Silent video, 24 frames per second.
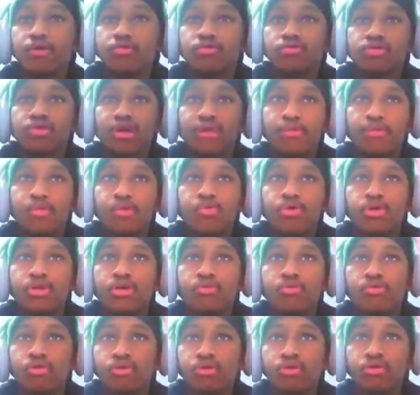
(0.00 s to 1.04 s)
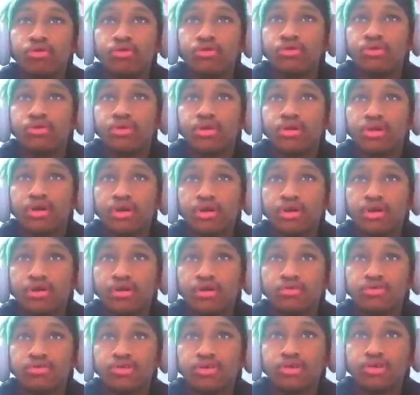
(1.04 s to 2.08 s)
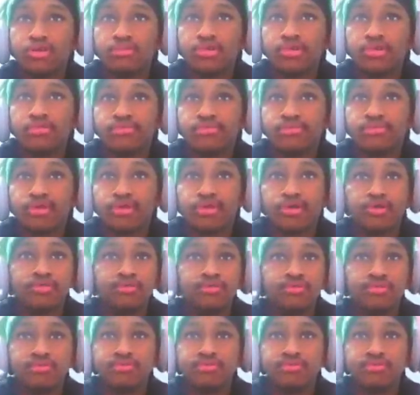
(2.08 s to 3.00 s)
You think I'm gonna win a real? Yes, uh, you can, tournament? bro. Nope.